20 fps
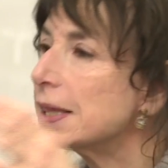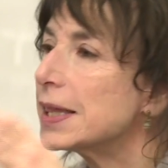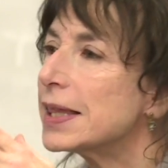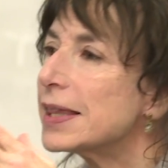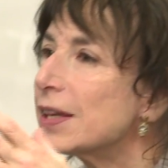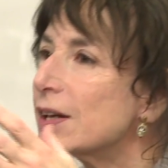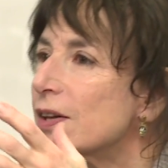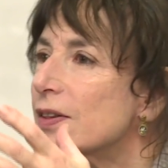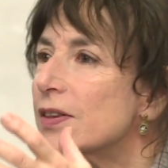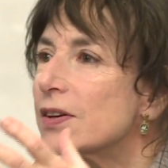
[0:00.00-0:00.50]

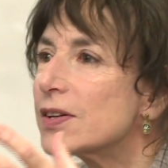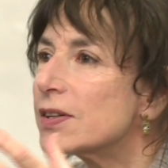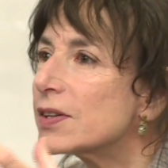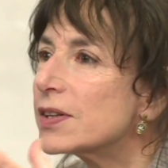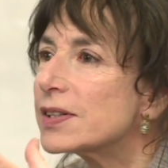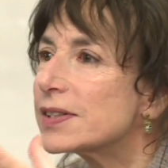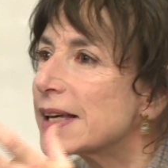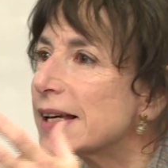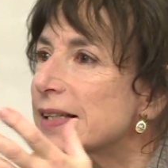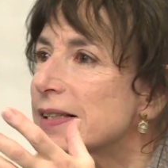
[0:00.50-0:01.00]

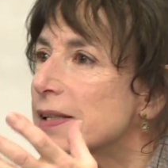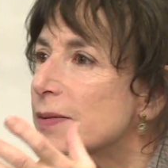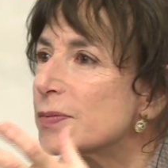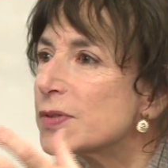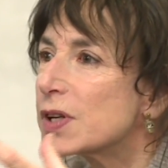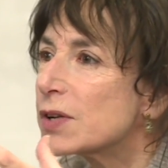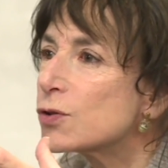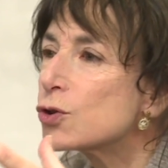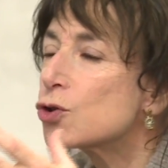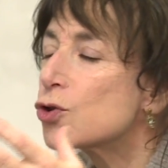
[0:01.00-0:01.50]
this like
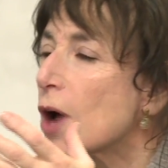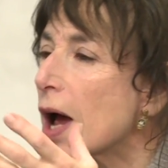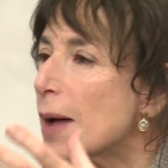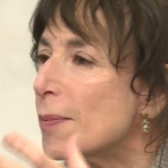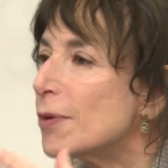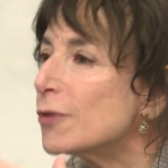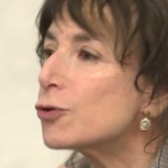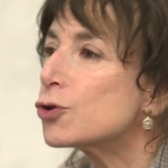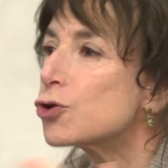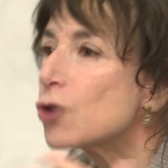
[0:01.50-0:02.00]
some sort of
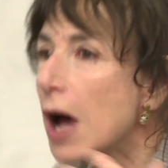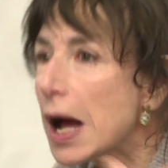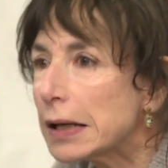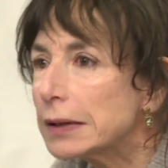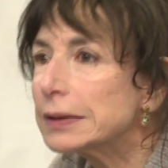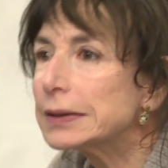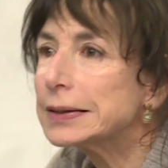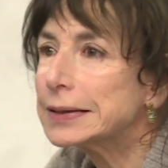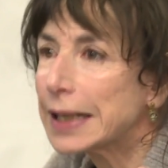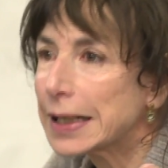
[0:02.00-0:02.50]
tribe of
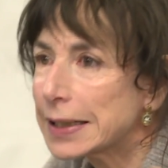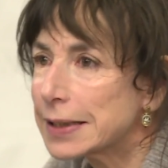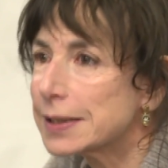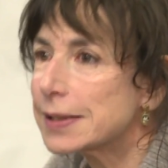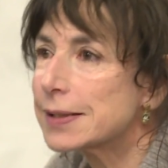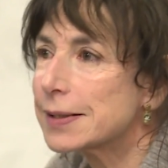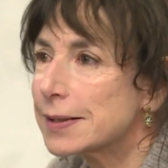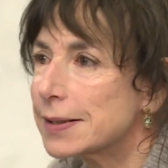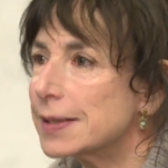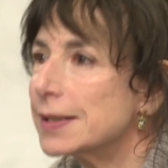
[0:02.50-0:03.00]

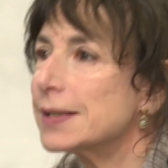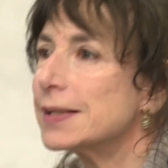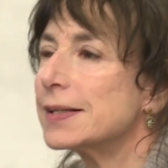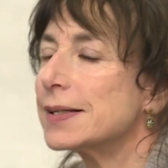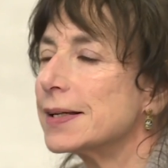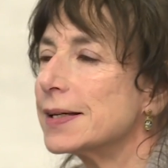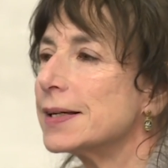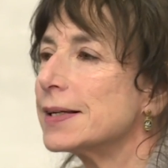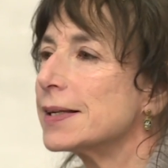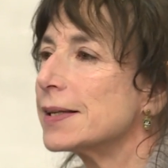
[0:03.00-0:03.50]
troglodytes
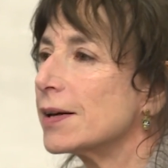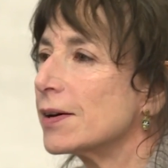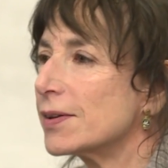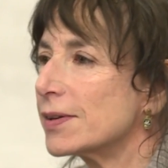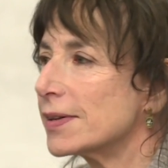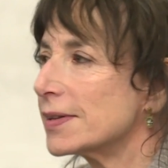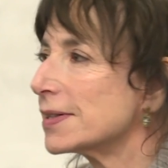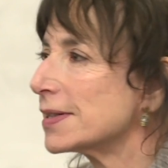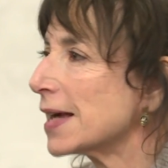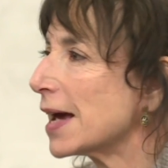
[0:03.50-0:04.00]

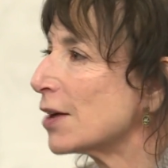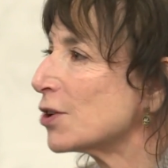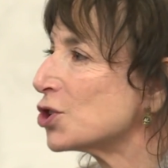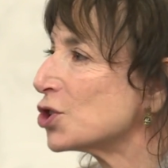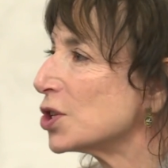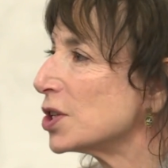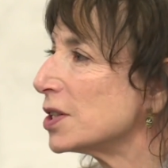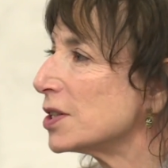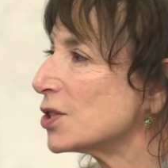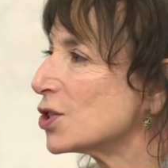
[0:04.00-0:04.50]
is how
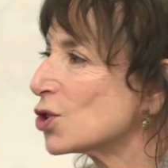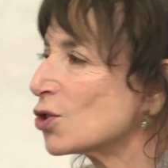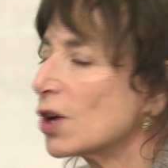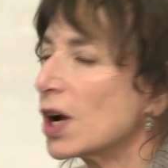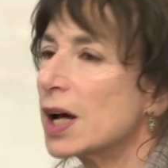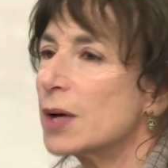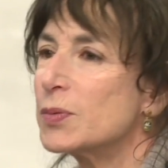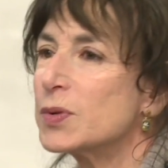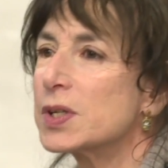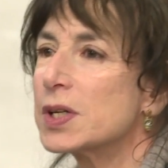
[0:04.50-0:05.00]
she
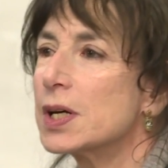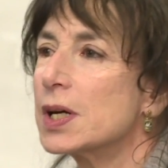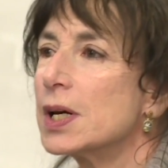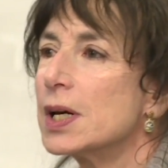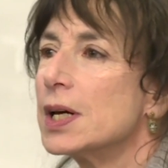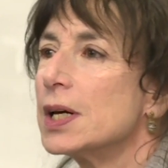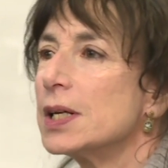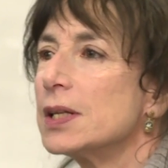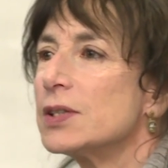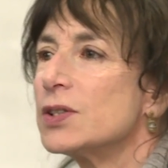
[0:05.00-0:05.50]
describes
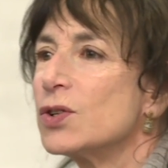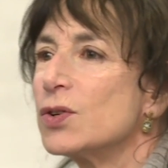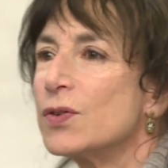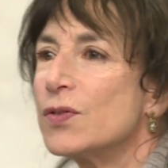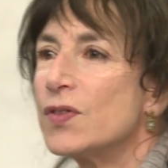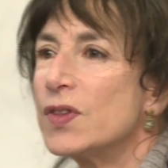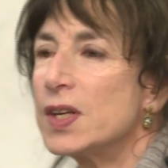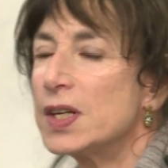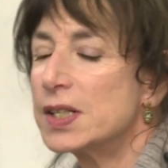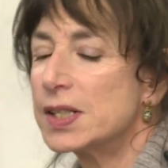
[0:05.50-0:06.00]
sort
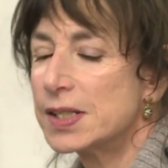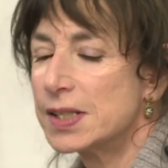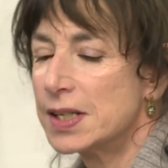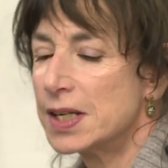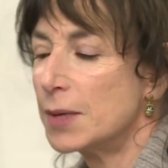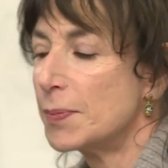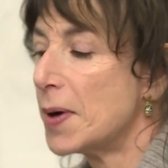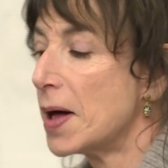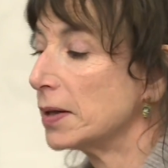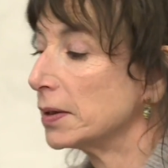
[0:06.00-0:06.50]
of these
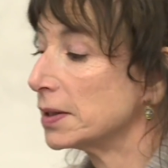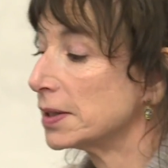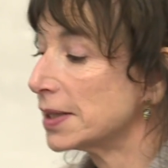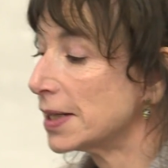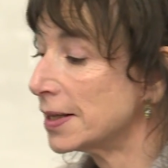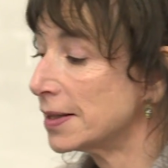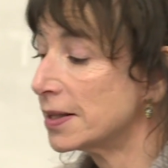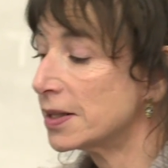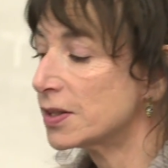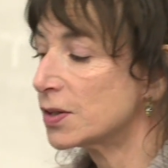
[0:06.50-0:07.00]
Neapolitans.
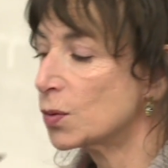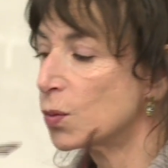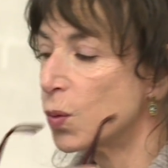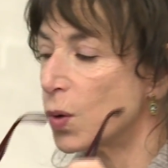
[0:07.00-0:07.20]
And there's a